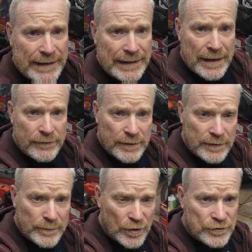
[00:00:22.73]
911
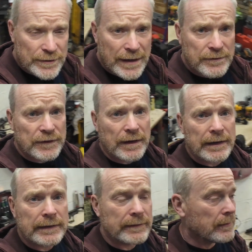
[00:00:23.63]
and the Boxer
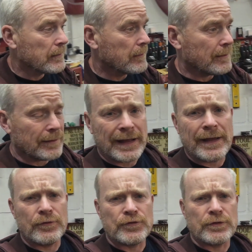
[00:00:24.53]
outside
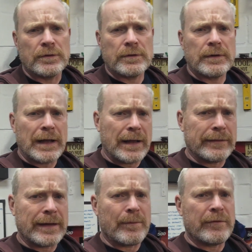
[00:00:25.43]
and the truck and
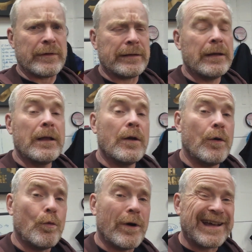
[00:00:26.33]
the camper van,
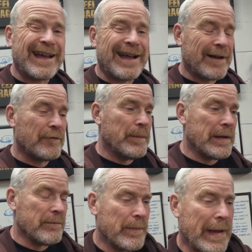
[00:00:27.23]
what I have
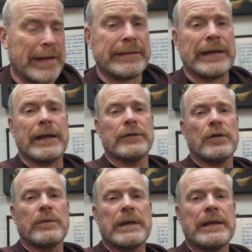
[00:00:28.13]
been bad at
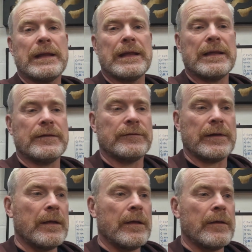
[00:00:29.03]
doing is
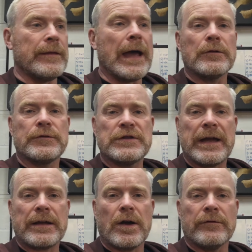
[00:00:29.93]
the health
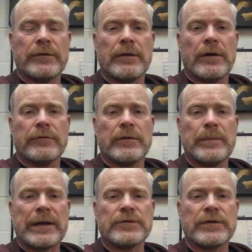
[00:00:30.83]
check of a
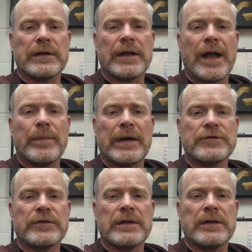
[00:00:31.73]
battery. And a car
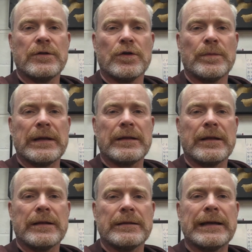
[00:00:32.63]
battery, normally
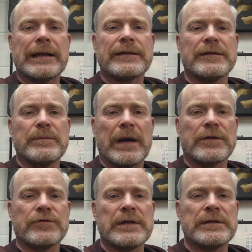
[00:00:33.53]
the lead acid
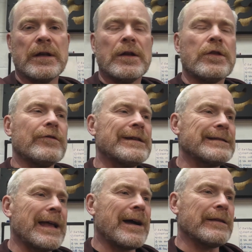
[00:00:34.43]
batteries, there is
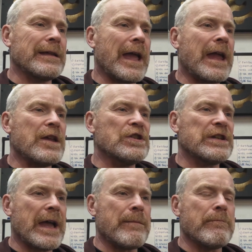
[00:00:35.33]
now the
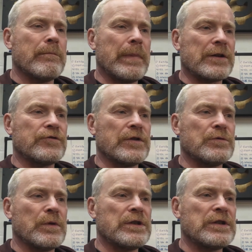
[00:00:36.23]
AGM
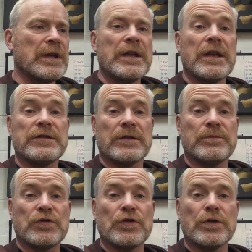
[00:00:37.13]
batteries, which is
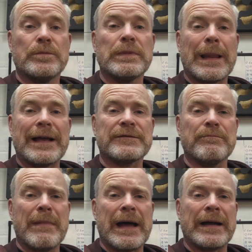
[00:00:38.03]
absorbed glass
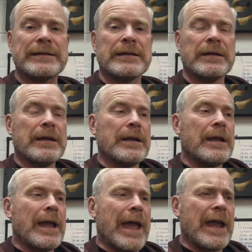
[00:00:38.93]
mat.
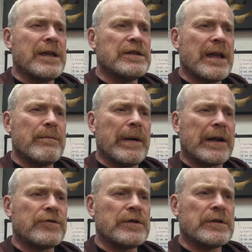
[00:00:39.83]
AGM
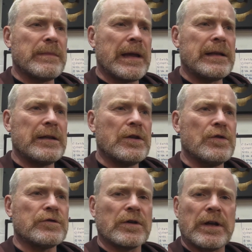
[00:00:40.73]
batteries are mainly
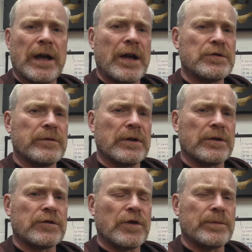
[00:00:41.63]
used on cars with a
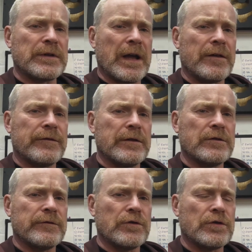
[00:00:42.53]
lot of stop-start
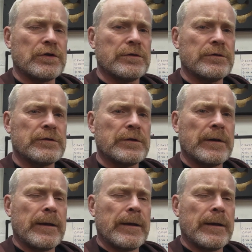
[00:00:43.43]
functions,